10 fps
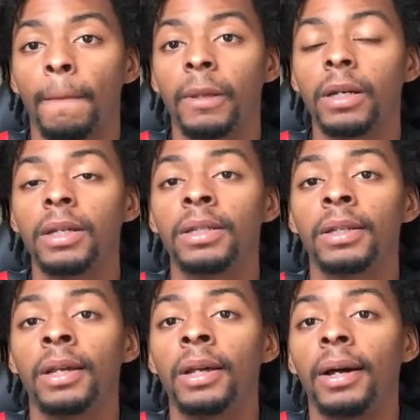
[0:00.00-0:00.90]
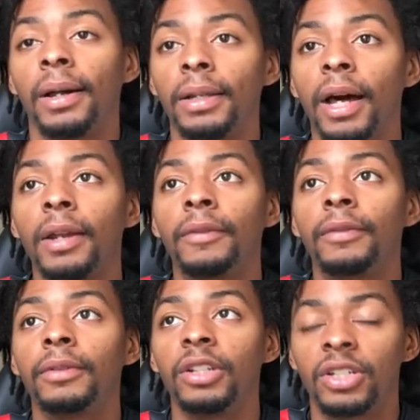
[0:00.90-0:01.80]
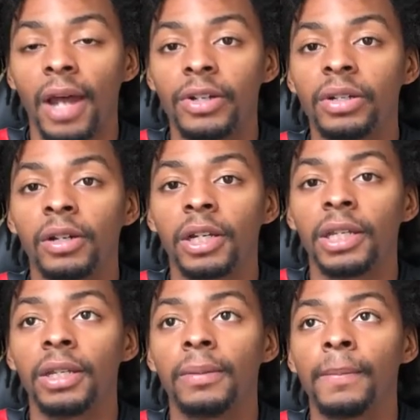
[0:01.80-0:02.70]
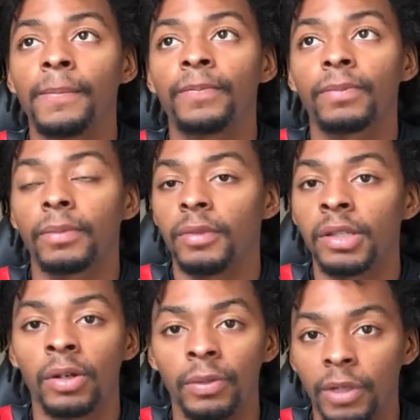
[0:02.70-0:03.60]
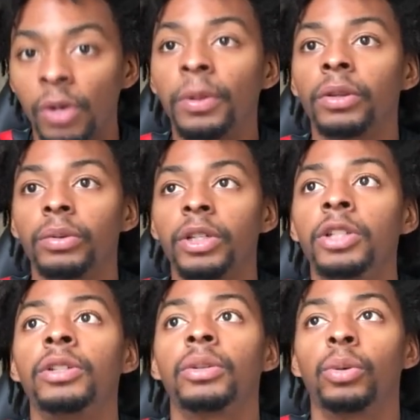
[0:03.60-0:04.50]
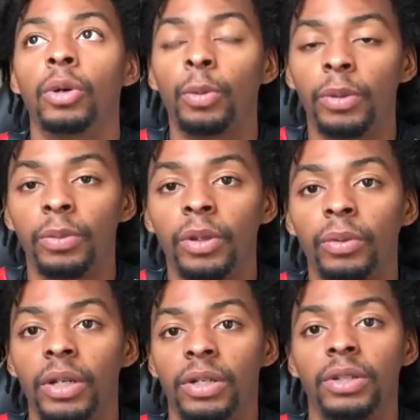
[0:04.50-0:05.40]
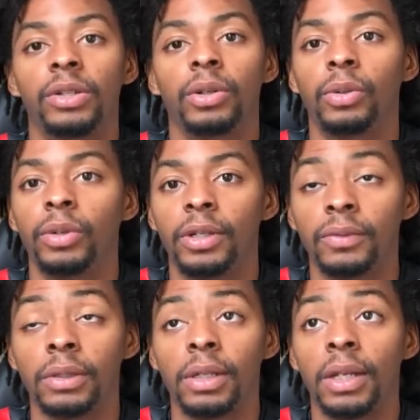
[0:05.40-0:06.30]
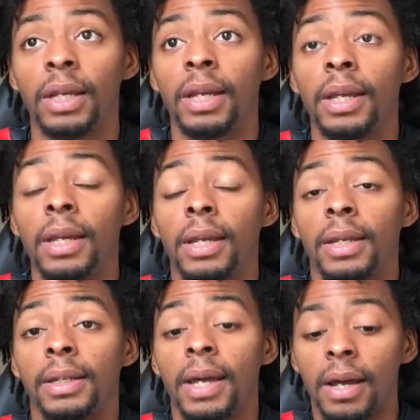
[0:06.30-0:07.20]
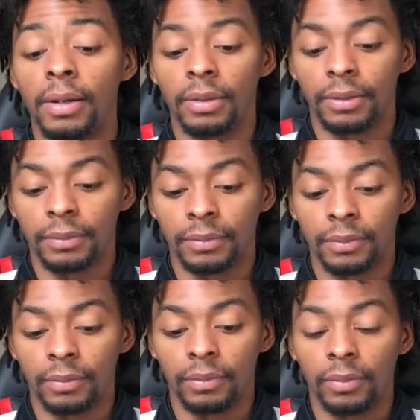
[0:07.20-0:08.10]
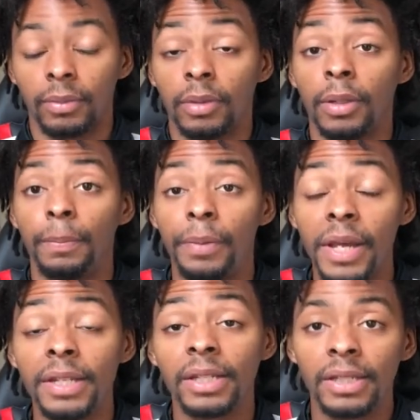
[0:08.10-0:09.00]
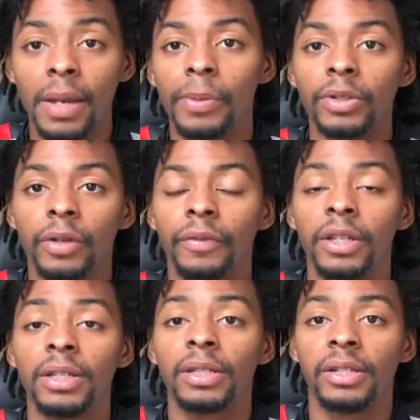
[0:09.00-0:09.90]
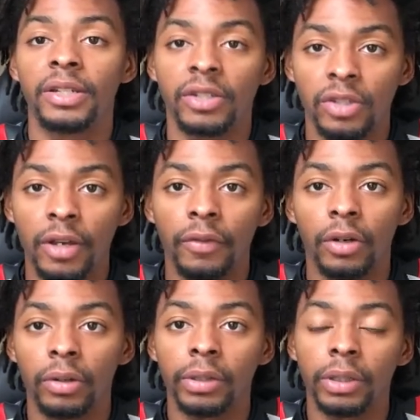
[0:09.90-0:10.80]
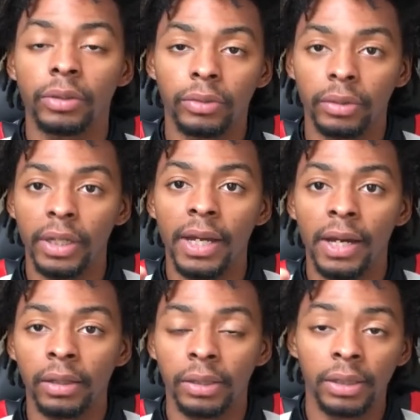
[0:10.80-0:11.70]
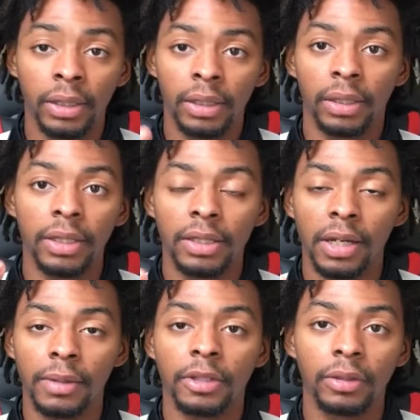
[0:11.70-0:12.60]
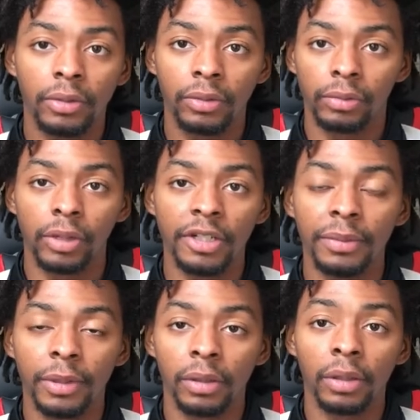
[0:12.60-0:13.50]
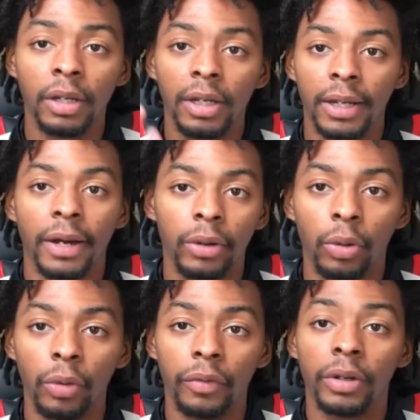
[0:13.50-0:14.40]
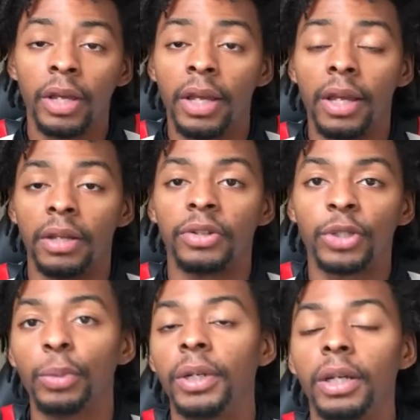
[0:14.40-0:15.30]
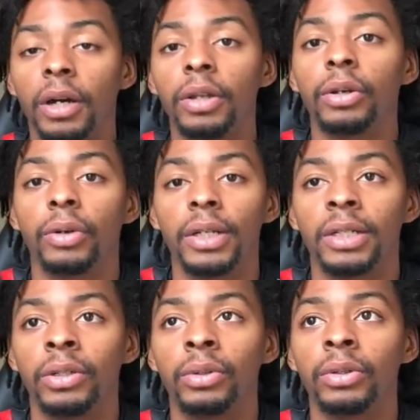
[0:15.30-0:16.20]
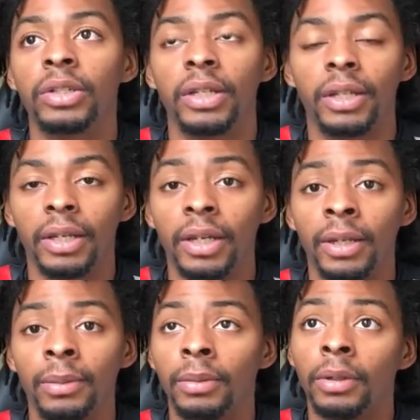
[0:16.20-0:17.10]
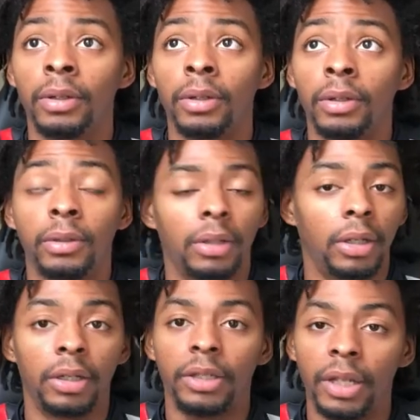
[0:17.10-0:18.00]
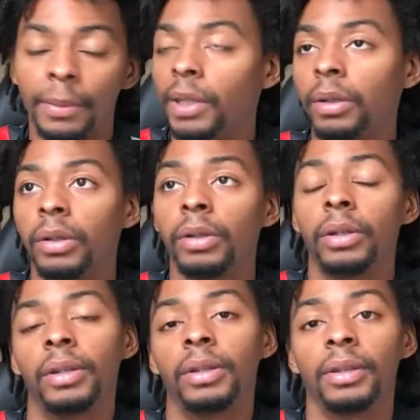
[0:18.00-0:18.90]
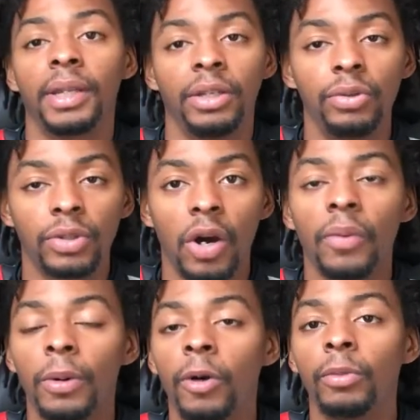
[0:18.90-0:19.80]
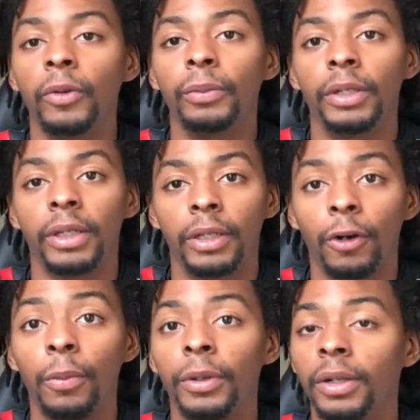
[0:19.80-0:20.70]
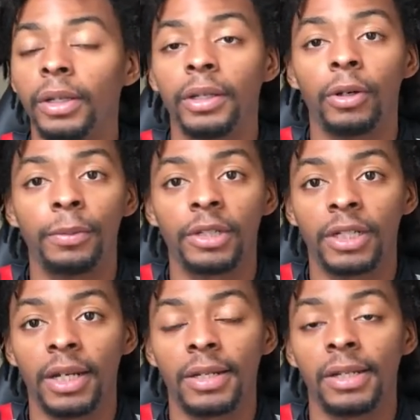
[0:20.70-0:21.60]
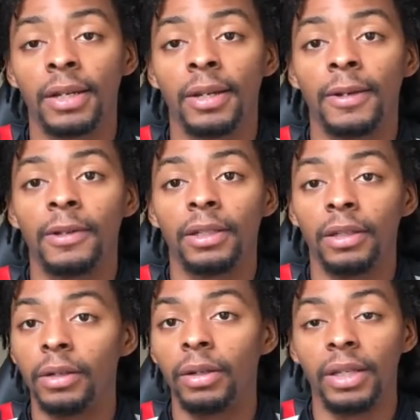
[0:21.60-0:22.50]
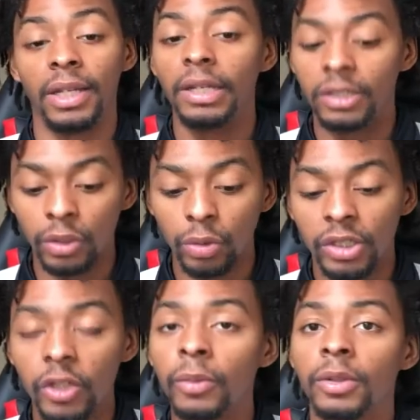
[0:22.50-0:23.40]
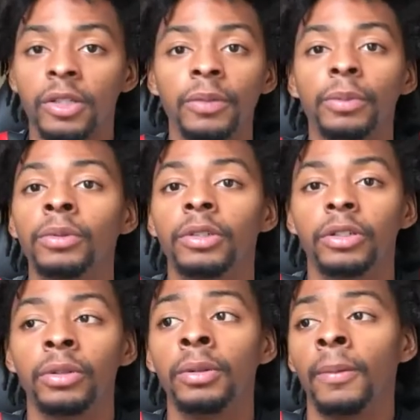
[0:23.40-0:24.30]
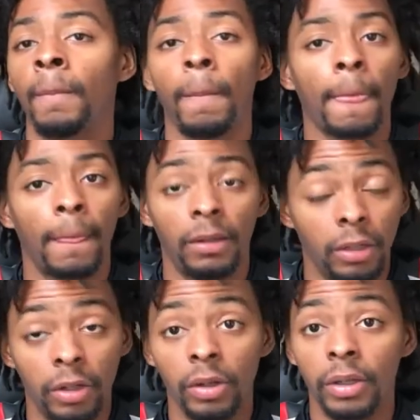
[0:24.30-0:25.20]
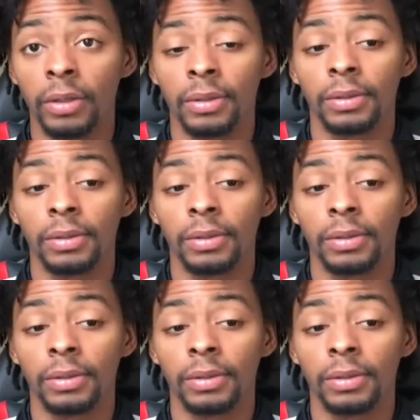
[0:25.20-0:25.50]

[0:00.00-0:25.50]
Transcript: because a lot of the shots you're gonna get is gonna be open threes or open mid ranges or whatever. Now, the best examples of this is Steph Curry, Ray Allen, Klay Thompson, Reggie Miller, Kyle Korver, and there's so many other great shooters in the game. Damian Lillard, they use off-ball movement to get open and get open shots. Literally, it's so simple to do. Literally,